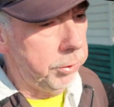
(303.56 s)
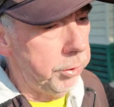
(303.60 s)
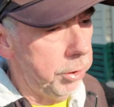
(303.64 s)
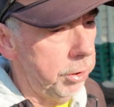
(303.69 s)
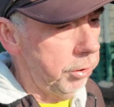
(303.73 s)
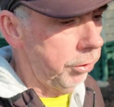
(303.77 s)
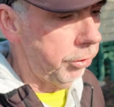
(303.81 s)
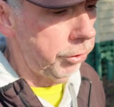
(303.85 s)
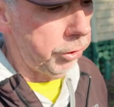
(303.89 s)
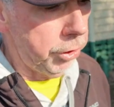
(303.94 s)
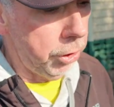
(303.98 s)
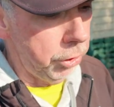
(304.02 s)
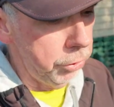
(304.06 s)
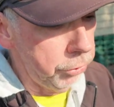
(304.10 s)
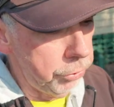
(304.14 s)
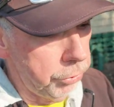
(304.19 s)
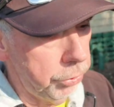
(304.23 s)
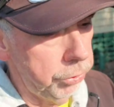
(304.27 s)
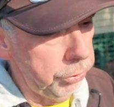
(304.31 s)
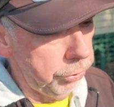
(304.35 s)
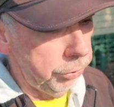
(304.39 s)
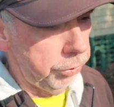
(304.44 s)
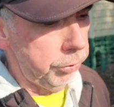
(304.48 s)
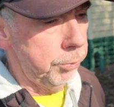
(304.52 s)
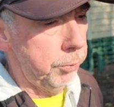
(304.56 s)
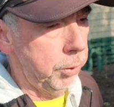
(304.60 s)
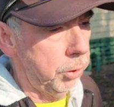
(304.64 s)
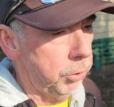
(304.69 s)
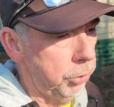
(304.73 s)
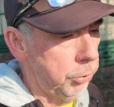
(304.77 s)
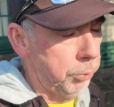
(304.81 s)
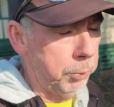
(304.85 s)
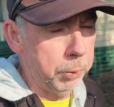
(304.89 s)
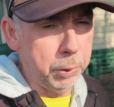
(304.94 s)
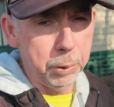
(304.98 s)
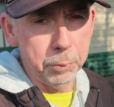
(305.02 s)
a tennis coach is
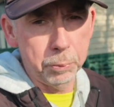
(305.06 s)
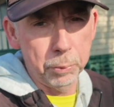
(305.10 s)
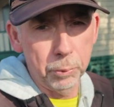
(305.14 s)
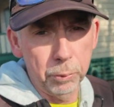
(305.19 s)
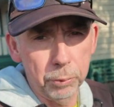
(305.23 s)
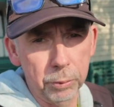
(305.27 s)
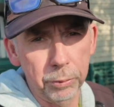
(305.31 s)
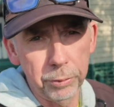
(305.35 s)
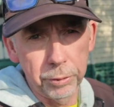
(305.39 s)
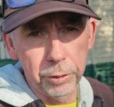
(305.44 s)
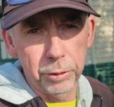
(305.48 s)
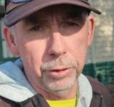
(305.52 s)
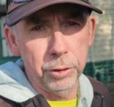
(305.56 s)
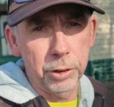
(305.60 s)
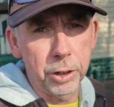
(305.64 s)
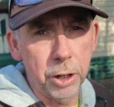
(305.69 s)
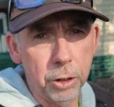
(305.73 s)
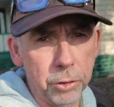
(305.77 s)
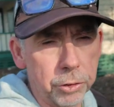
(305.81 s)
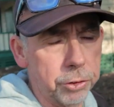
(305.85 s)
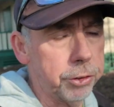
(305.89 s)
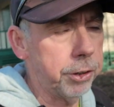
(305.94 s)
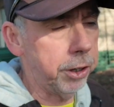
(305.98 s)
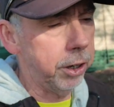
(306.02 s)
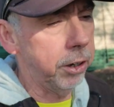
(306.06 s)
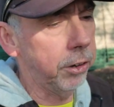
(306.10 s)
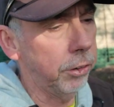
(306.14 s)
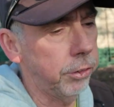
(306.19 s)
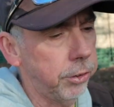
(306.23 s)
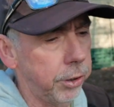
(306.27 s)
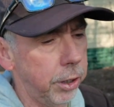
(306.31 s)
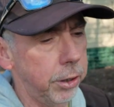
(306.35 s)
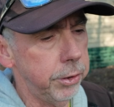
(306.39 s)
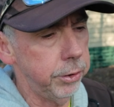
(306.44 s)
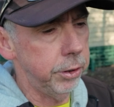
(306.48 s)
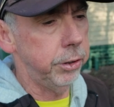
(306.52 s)
most people that coach
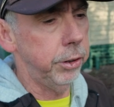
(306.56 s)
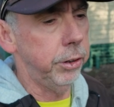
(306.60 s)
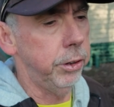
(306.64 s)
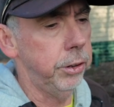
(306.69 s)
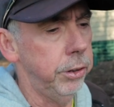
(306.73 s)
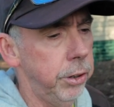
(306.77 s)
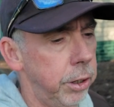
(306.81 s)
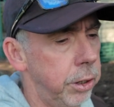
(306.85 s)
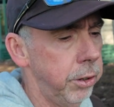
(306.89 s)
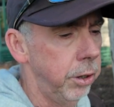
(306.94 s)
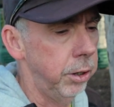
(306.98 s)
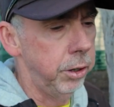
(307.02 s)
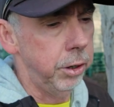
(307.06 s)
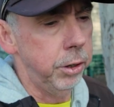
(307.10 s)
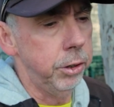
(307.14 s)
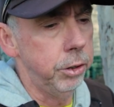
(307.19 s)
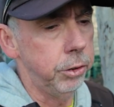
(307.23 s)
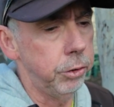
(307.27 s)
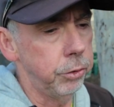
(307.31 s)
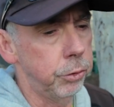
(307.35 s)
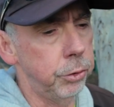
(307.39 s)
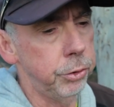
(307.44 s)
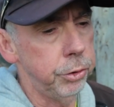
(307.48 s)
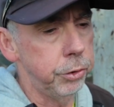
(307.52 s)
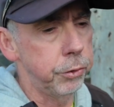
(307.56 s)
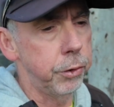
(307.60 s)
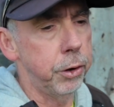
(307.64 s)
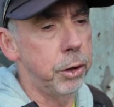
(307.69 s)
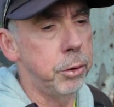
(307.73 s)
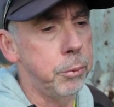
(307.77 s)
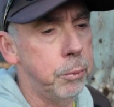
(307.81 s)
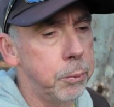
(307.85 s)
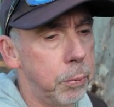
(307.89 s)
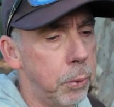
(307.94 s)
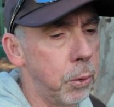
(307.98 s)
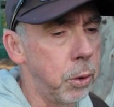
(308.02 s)
tennis are you're your
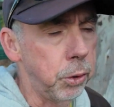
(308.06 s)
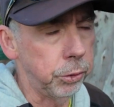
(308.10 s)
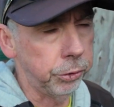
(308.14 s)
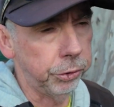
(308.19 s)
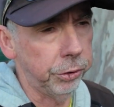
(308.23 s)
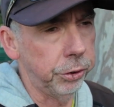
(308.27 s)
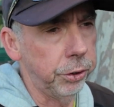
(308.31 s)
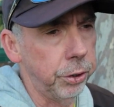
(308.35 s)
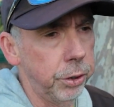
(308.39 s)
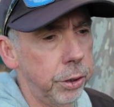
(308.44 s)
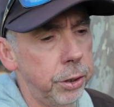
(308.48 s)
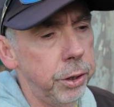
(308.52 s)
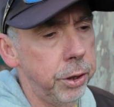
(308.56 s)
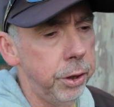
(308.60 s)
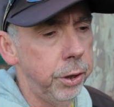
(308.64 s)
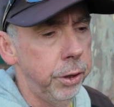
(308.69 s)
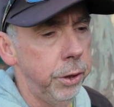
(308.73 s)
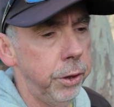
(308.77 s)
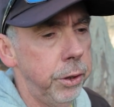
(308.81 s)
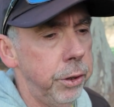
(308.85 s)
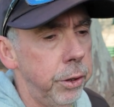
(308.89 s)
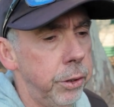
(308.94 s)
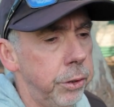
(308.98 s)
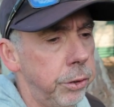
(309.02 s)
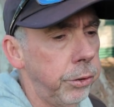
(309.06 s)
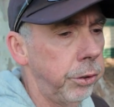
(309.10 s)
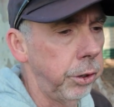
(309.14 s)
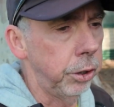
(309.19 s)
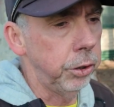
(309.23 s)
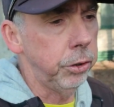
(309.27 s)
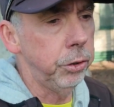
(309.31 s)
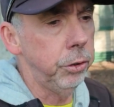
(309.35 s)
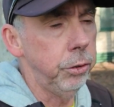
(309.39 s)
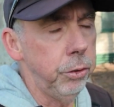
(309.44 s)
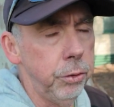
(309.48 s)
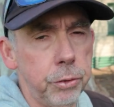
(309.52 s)
own boss. So
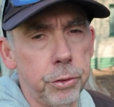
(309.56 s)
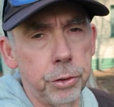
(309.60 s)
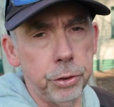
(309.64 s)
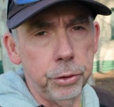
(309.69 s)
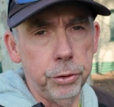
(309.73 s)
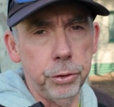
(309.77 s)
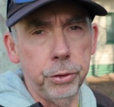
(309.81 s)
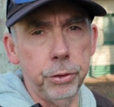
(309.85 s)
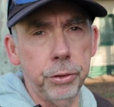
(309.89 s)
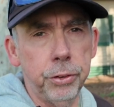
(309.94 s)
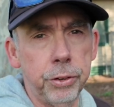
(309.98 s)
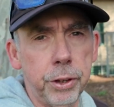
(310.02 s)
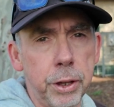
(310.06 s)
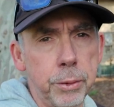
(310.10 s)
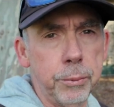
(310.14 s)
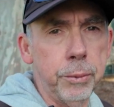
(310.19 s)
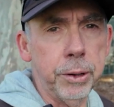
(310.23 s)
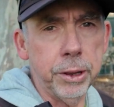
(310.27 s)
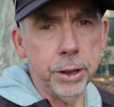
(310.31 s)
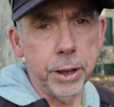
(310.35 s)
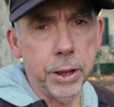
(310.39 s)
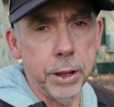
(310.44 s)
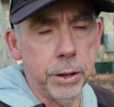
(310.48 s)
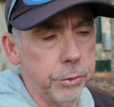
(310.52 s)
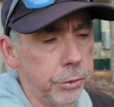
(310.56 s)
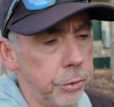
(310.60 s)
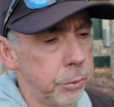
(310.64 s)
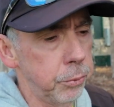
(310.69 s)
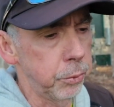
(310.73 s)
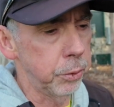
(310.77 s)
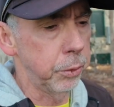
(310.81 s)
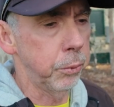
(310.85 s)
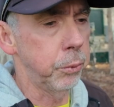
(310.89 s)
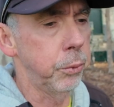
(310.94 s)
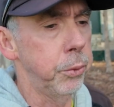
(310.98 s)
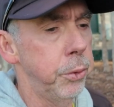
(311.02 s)
you choose how many hours you
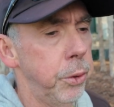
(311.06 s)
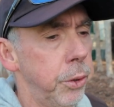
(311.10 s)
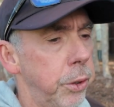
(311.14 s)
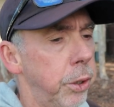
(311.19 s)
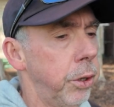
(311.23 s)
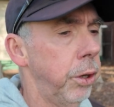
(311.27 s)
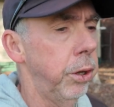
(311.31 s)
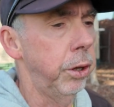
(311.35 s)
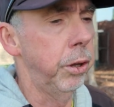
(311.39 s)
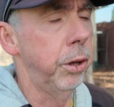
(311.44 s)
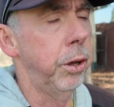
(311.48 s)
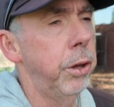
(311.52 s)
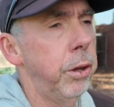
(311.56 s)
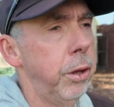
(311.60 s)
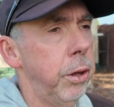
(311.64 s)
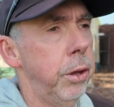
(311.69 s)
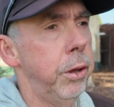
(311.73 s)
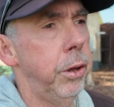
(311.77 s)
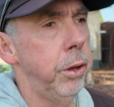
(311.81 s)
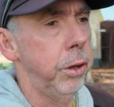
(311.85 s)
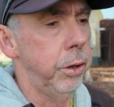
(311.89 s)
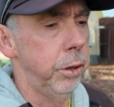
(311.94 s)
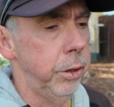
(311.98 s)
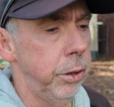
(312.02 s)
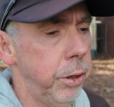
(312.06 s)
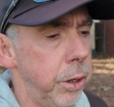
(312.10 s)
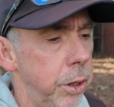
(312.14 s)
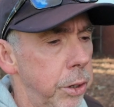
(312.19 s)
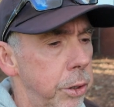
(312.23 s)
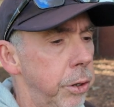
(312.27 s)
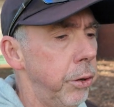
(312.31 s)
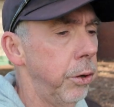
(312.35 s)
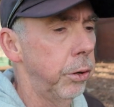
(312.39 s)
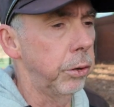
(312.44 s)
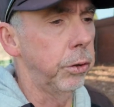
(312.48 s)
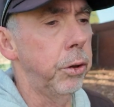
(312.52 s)
want to work. You know,
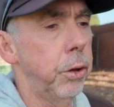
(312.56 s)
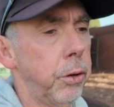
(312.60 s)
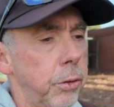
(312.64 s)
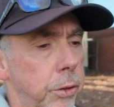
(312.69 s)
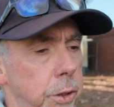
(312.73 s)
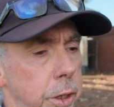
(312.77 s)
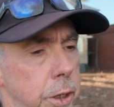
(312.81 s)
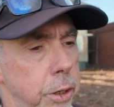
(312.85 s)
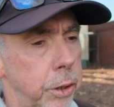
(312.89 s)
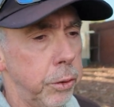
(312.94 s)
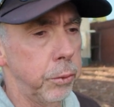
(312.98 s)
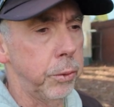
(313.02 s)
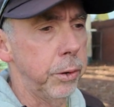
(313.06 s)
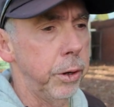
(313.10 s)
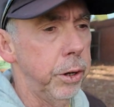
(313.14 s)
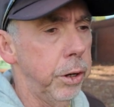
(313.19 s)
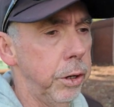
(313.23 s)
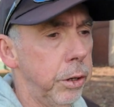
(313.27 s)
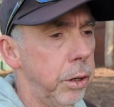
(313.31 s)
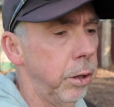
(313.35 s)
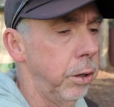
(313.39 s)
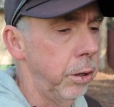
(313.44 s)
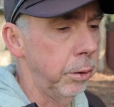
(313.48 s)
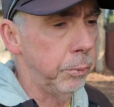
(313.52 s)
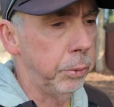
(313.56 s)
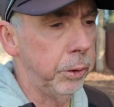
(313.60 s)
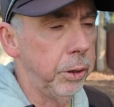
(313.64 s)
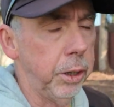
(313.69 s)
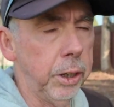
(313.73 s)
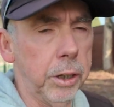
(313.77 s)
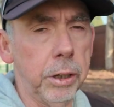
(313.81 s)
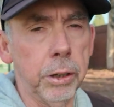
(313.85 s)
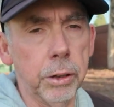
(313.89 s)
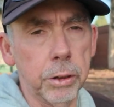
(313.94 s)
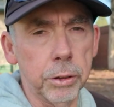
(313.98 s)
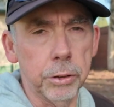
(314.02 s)
you're not locked into any
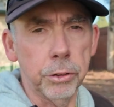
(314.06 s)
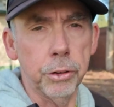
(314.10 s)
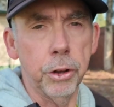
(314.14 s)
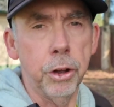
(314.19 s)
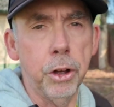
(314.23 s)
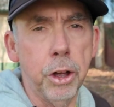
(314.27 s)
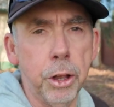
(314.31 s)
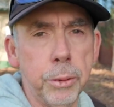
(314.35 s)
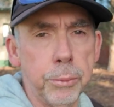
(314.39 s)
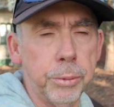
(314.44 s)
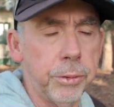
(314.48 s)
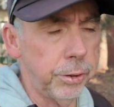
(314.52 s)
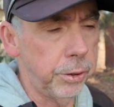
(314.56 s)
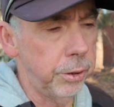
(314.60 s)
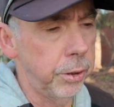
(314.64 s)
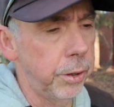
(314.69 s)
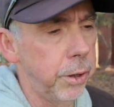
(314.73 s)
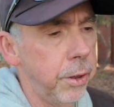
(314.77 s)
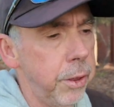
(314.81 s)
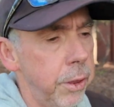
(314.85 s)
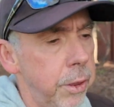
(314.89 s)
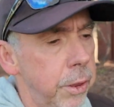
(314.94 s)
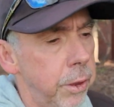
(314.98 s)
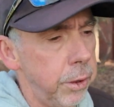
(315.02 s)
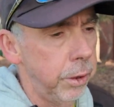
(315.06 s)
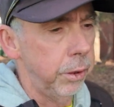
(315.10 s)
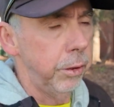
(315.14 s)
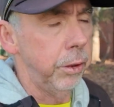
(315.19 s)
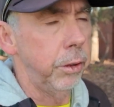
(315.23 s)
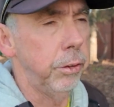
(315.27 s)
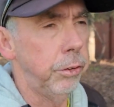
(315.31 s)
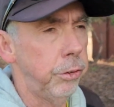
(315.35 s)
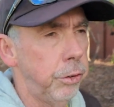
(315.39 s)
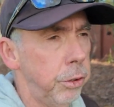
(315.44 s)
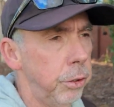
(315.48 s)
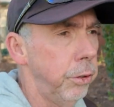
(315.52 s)
particular times.
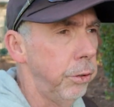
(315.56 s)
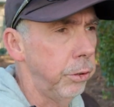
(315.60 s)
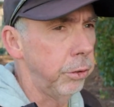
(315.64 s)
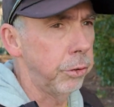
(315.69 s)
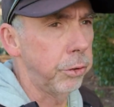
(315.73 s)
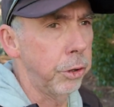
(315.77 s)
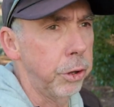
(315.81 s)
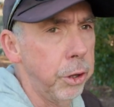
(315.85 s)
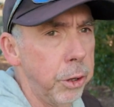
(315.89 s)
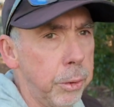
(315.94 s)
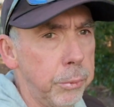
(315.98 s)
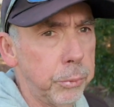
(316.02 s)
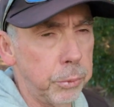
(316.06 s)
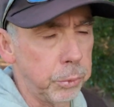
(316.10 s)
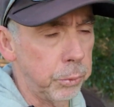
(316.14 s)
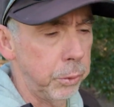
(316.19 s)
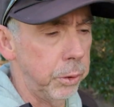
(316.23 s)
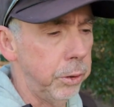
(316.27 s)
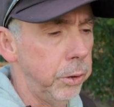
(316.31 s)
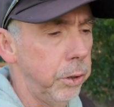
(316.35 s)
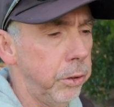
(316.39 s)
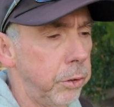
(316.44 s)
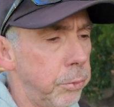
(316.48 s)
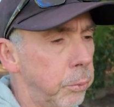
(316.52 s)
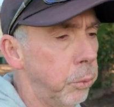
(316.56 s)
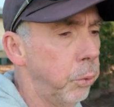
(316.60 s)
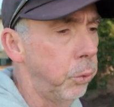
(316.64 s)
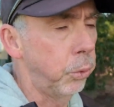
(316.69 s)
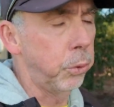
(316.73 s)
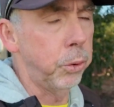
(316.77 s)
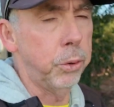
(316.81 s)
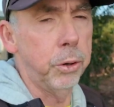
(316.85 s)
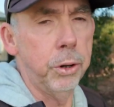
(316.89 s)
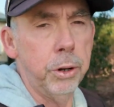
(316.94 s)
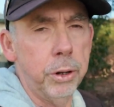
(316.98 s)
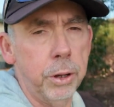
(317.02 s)
There's certain times when there's
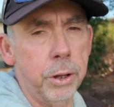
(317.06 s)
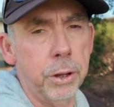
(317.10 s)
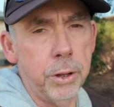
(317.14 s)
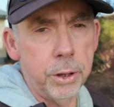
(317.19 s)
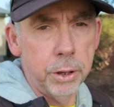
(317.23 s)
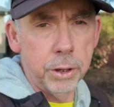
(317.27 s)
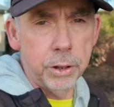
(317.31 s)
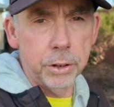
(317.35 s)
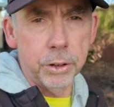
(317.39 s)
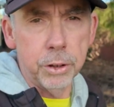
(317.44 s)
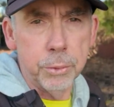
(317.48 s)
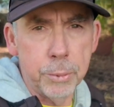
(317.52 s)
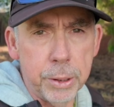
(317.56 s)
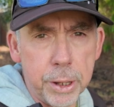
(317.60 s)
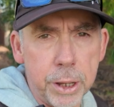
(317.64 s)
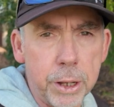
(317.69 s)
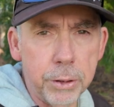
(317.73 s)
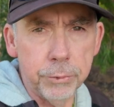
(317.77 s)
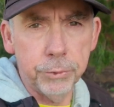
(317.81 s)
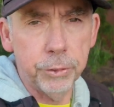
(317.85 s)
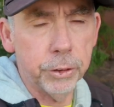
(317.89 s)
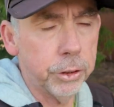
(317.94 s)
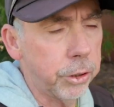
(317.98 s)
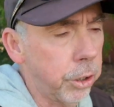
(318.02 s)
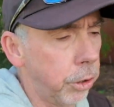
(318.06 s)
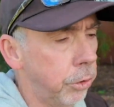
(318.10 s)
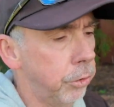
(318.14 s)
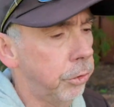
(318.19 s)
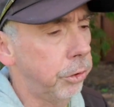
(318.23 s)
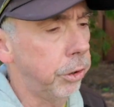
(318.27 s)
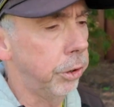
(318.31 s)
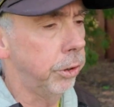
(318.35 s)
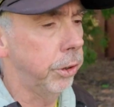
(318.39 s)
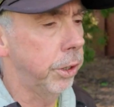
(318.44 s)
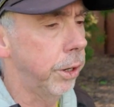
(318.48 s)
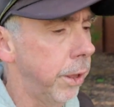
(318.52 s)
more demand for
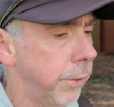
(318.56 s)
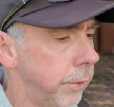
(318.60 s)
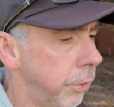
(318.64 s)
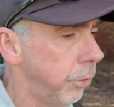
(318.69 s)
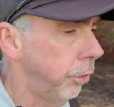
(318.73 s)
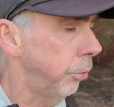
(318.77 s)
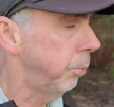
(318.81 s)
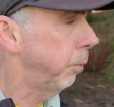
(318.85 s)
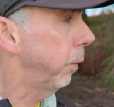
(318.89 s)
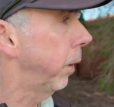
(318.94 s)
coaching than others,